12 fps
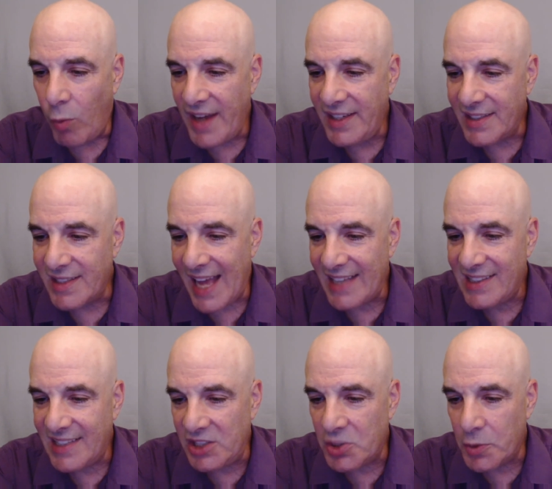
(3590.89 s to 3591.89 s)
Why does
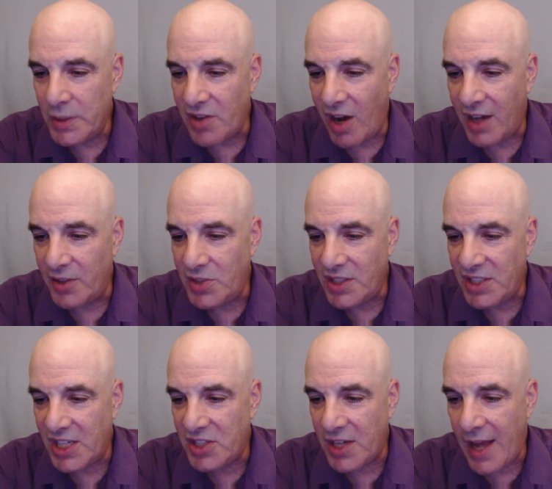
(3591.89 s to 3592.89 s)
last century's
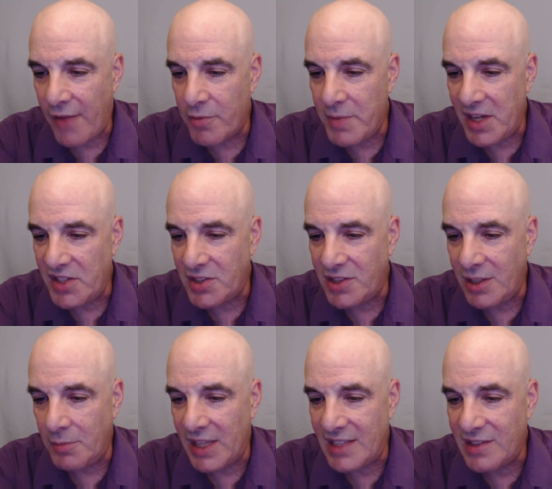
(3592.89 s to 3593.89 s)
auto-suggestion affirmation
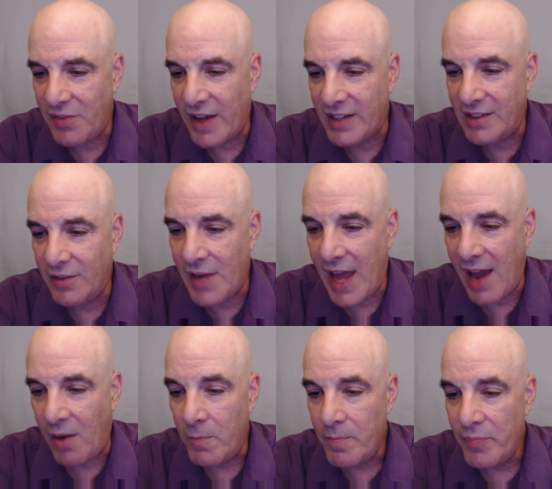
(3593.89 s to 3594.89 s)
seem less effective now?